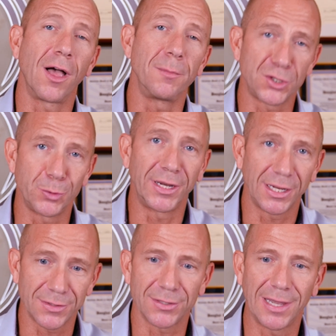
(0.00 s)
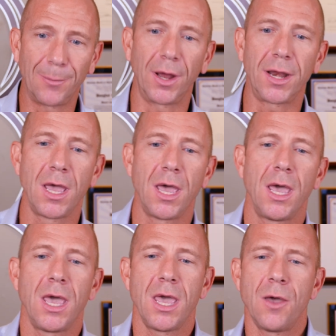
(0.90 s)
I'm assuming it's the same one.
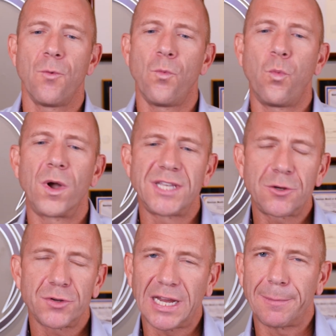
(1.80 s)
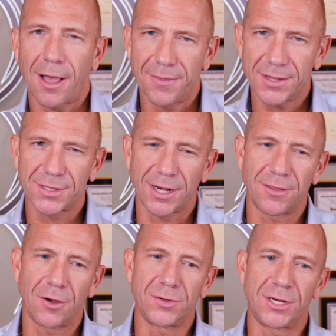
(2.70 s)
What's interesting about this study,
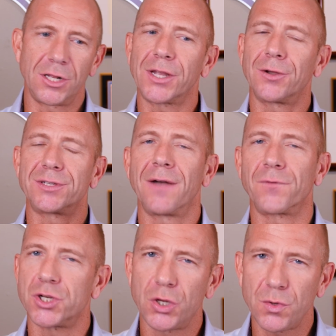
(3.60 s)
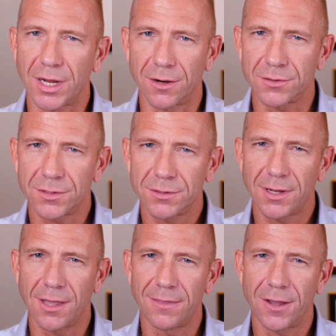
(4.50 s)
though, is that it only goes out for two years,
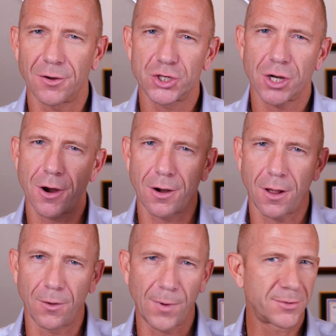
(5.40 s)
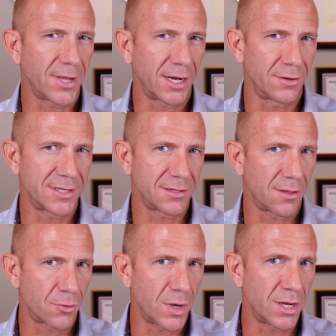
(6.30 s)
and their chart on the website goes out to
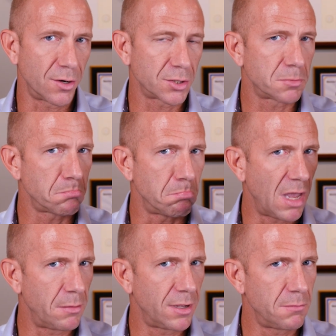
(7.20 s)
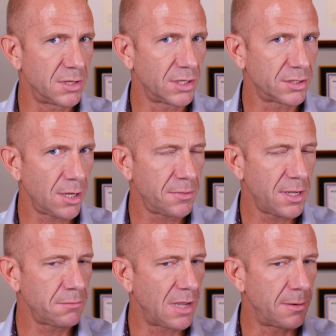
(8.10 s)
three years. Maybe I'm missing
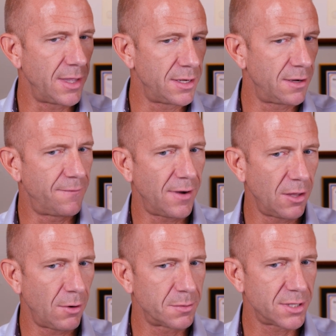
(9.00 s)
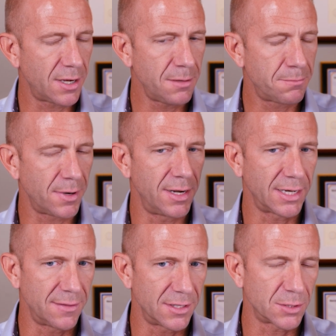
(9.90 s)
something. Maybe they did a follow up study, but
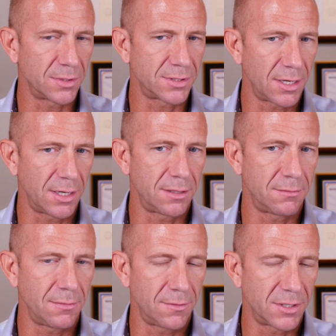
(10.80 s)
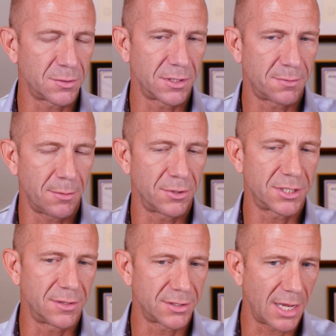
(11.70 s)
again, this was studied, this was published
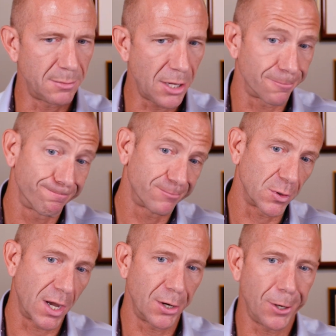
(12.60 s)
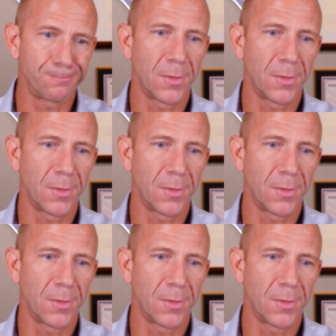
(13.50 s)
in the same year, so I don't know.